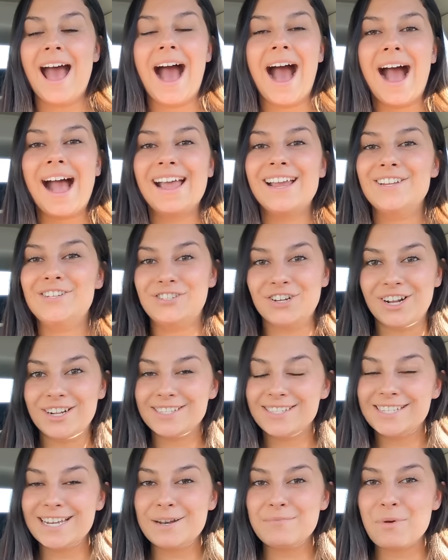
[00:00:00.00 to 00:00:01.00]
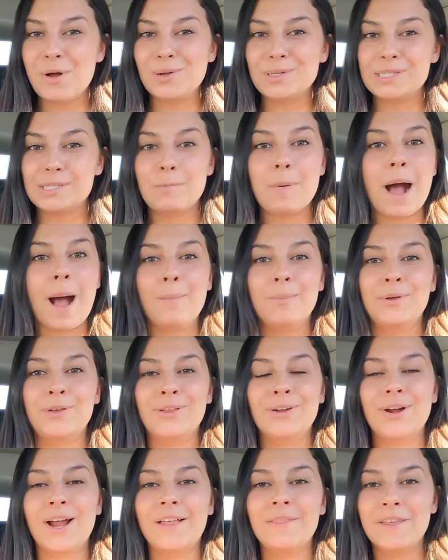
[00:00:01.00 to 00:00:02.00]
I just did most
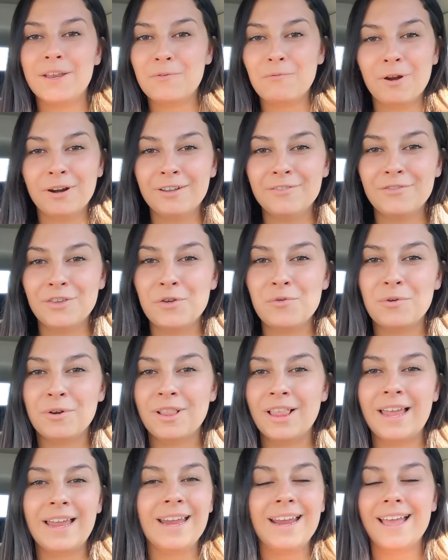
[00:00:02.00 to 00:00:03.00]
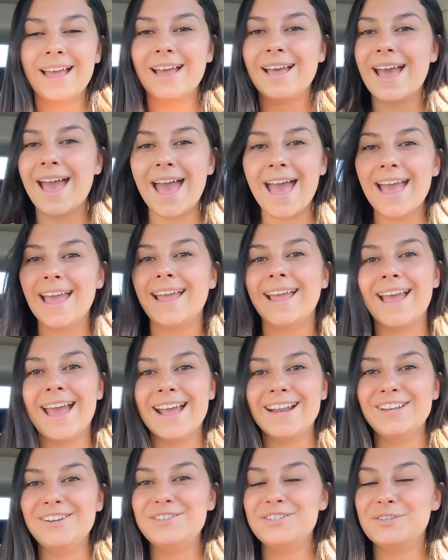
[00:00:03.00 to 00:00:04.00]
popular, and then one of you were like, hey,
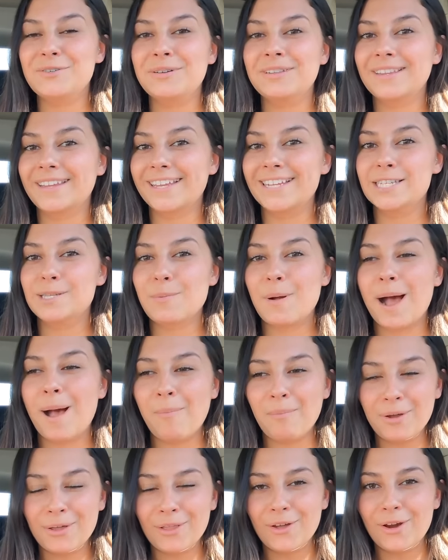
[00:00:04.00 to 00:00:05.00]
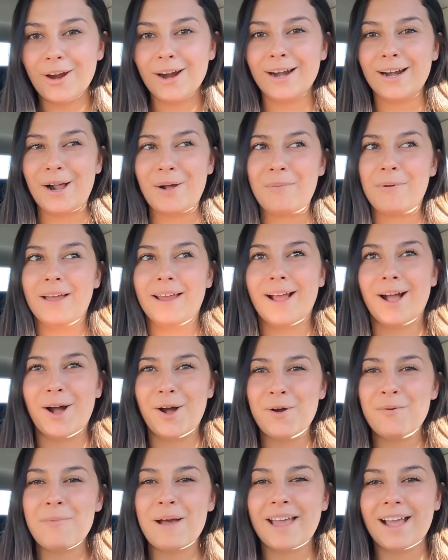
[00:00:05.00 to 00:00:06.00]
can you do a least popular? And I'm like,
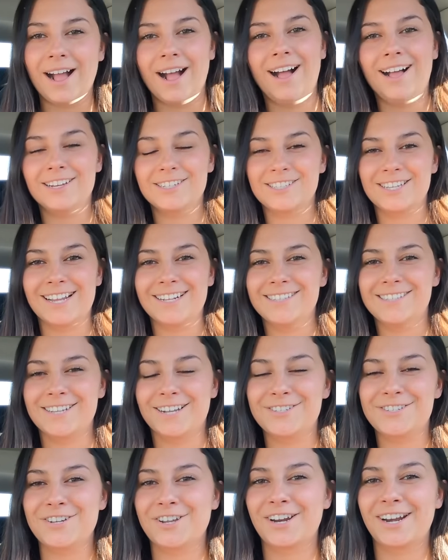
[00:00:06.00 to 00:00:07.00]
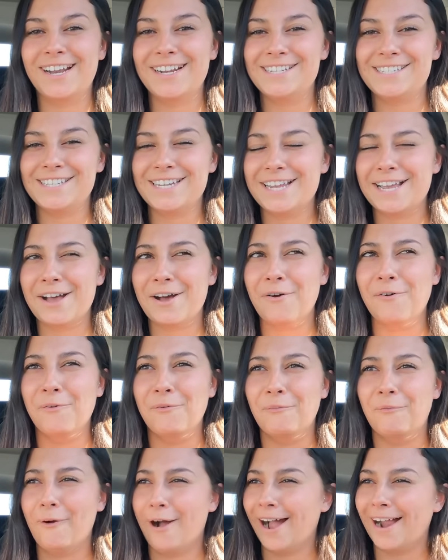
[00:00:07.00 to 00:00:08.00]
oh my gosh, that's such a good idea.
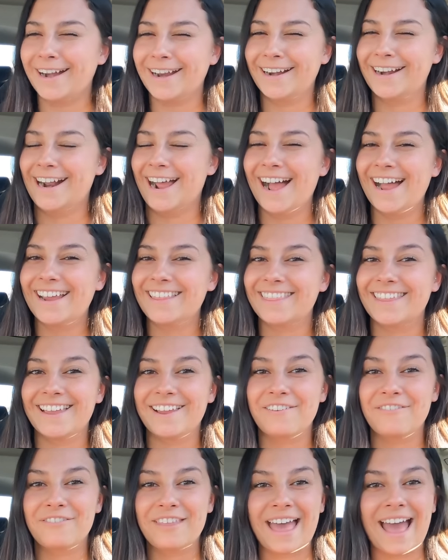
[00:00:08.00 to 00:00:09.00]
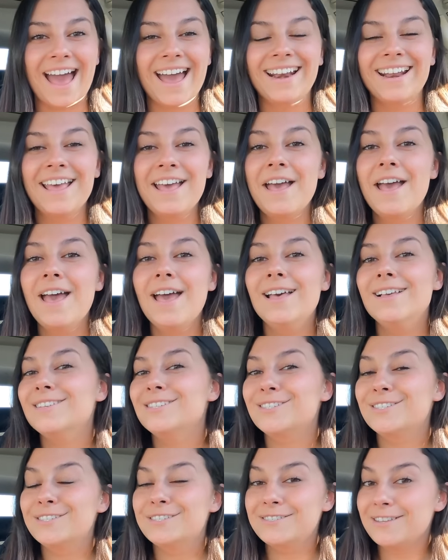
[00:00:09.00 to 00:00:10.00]
Why didn't I think of that?
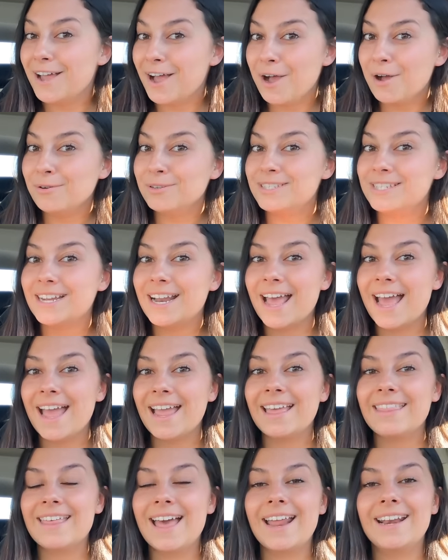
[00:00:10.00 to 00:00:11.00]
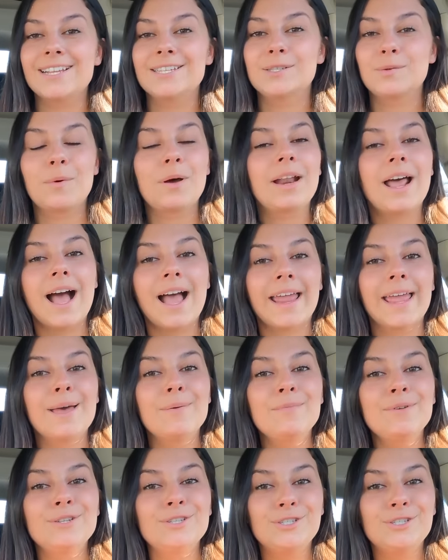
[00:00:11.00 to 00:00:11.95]
So today, that is what I am